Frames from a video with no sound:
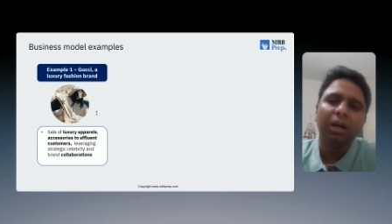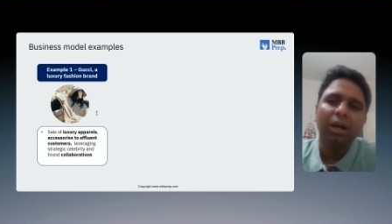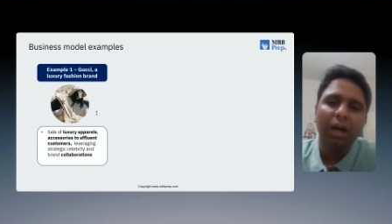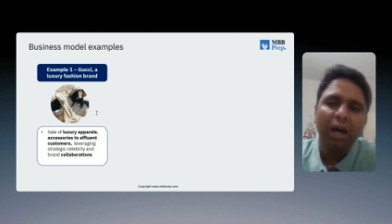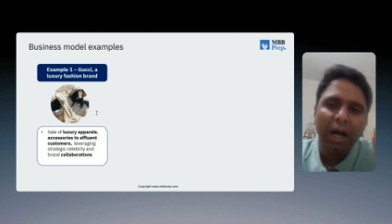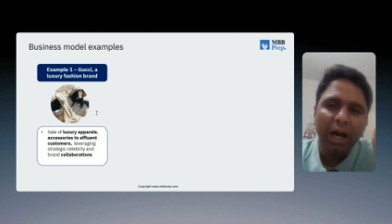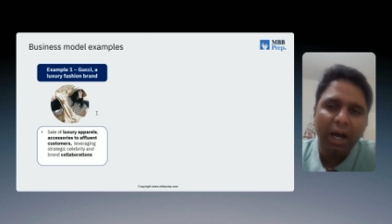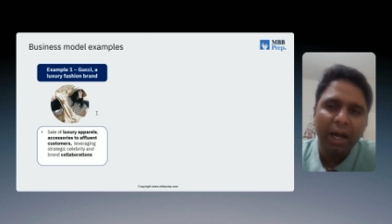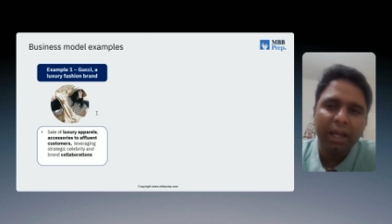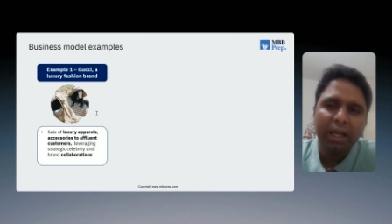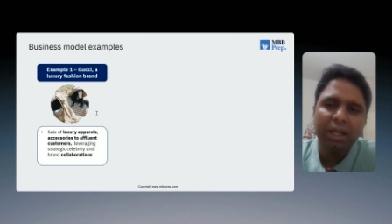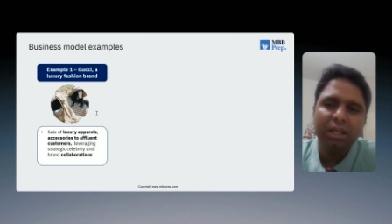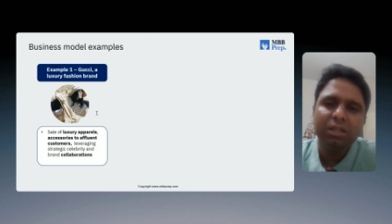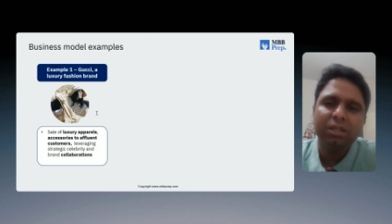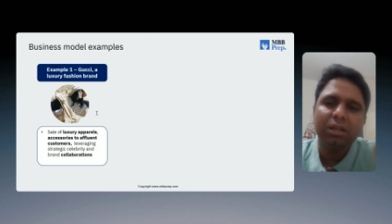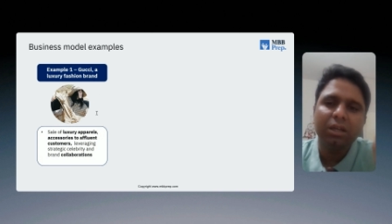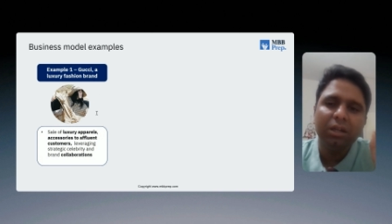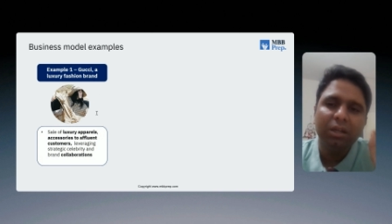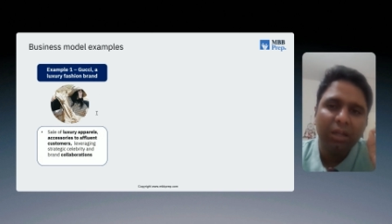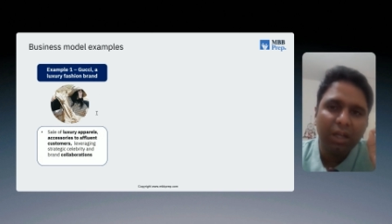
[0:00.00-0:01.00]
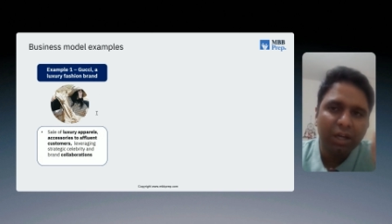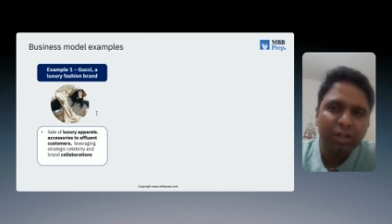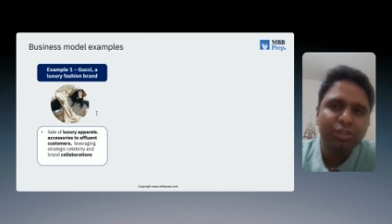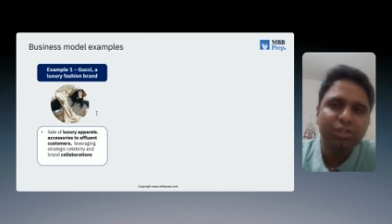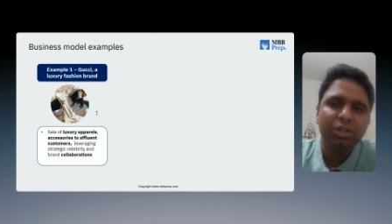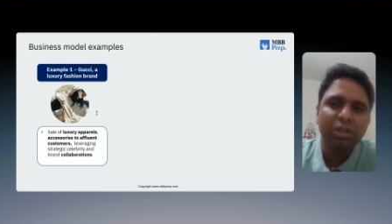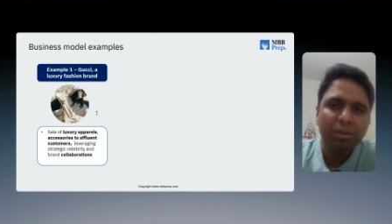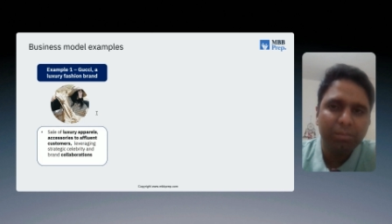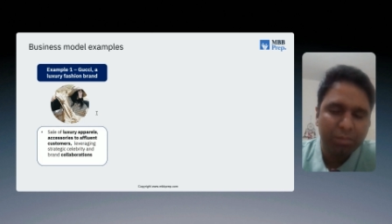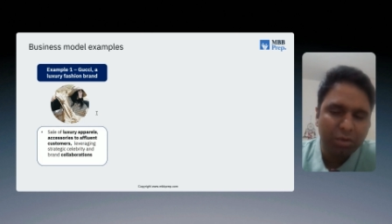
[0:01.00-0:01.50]
high-end
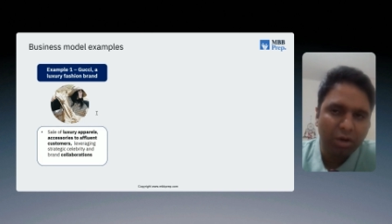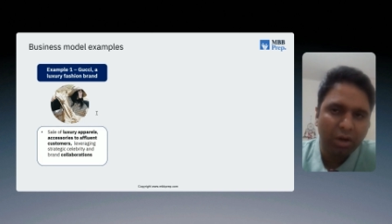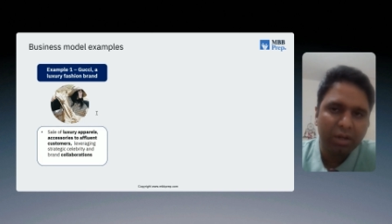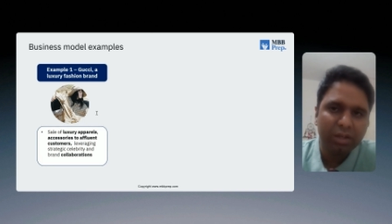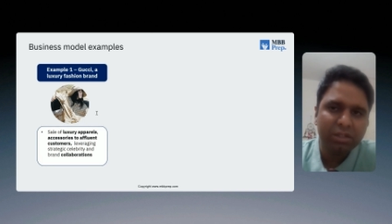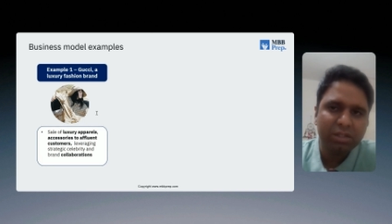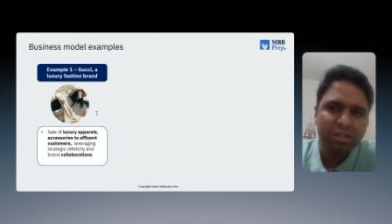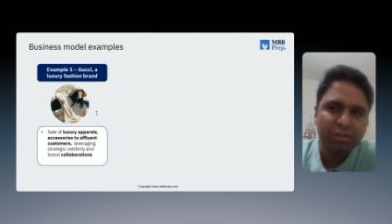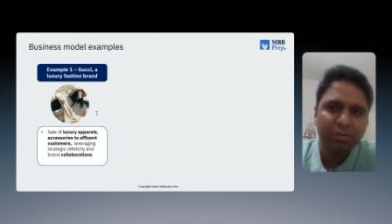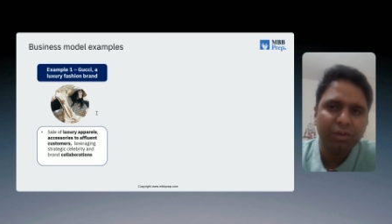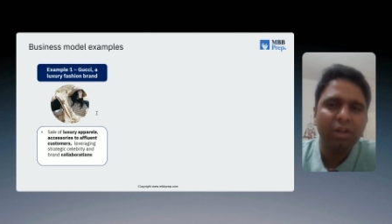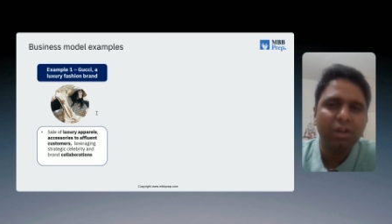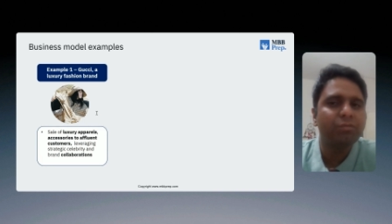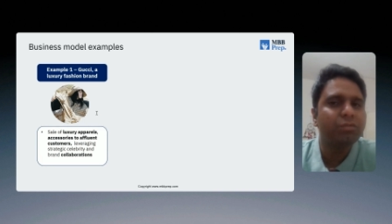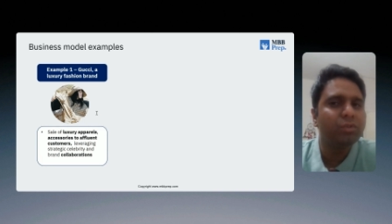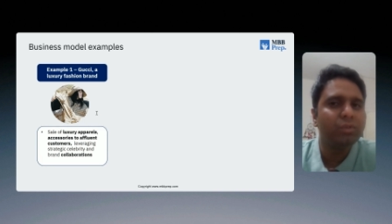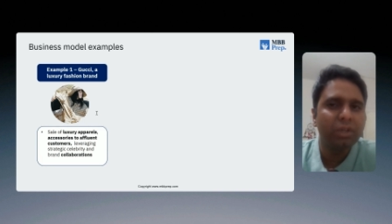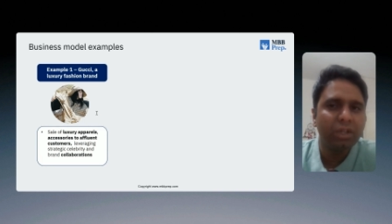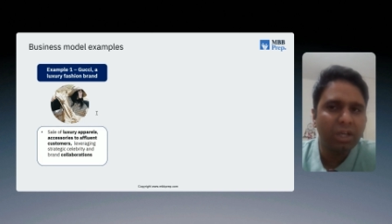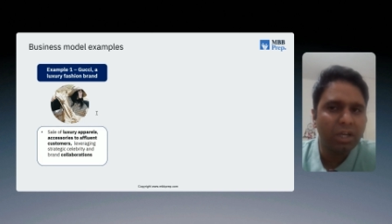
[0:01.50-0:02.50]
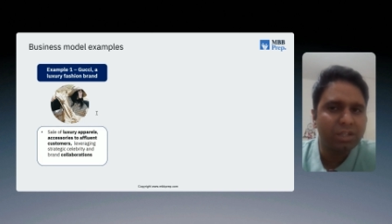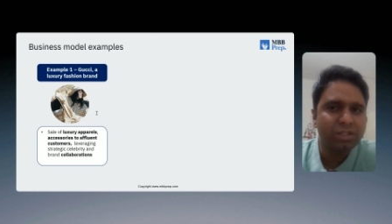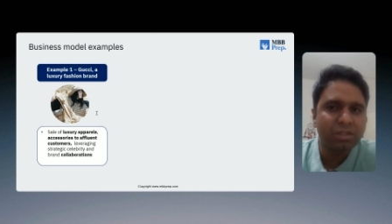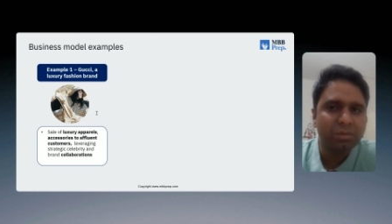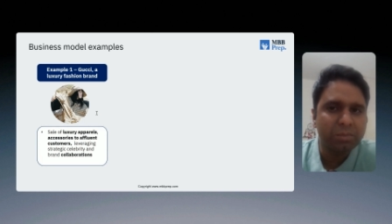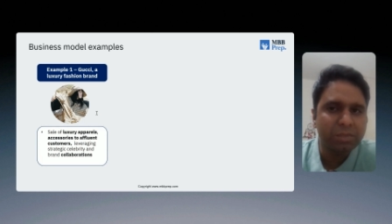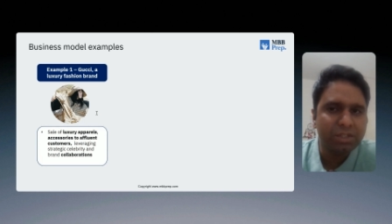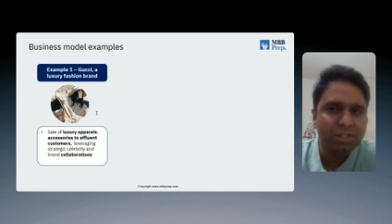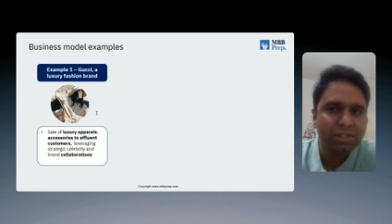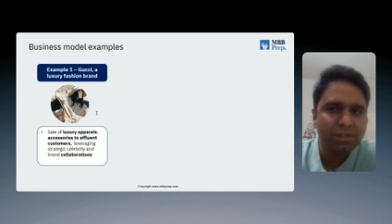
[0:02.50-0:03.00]
luxury products for affluent
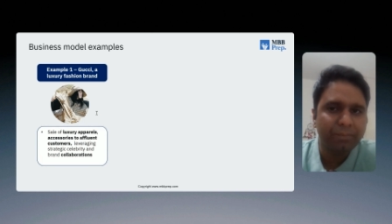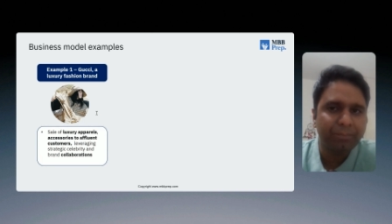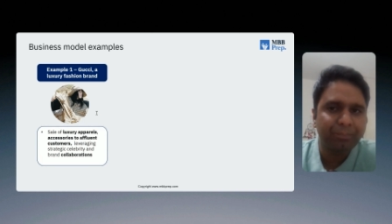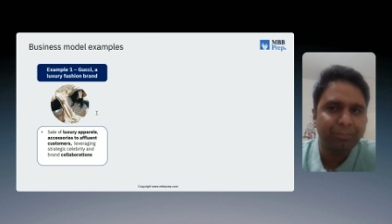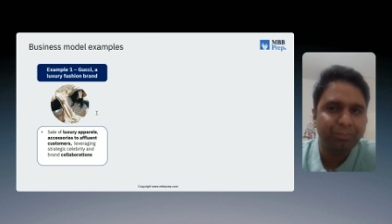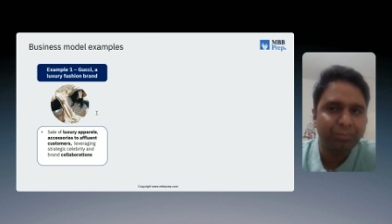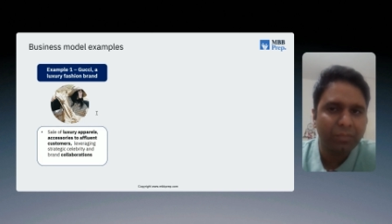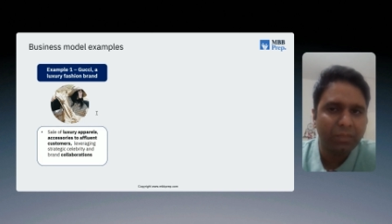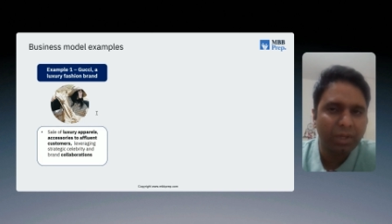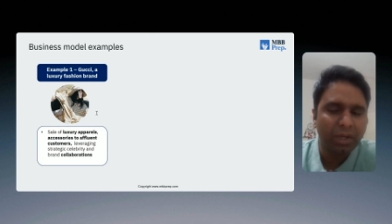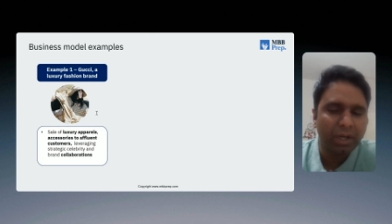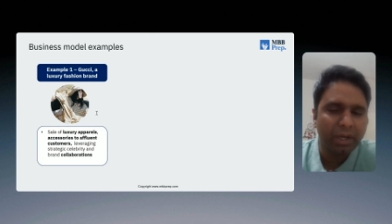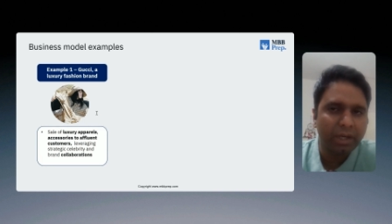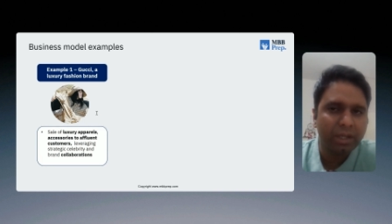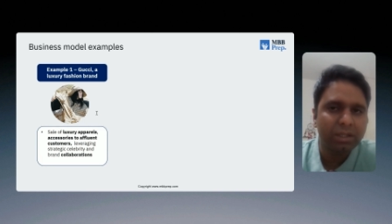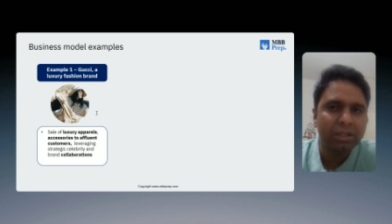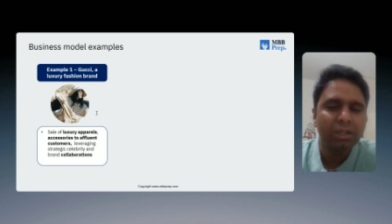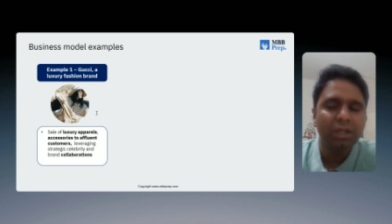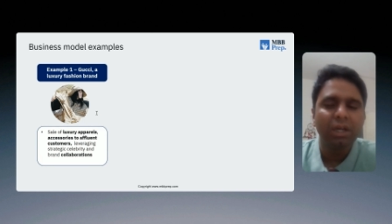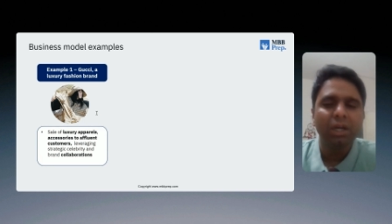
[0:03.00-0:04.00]
customers, right?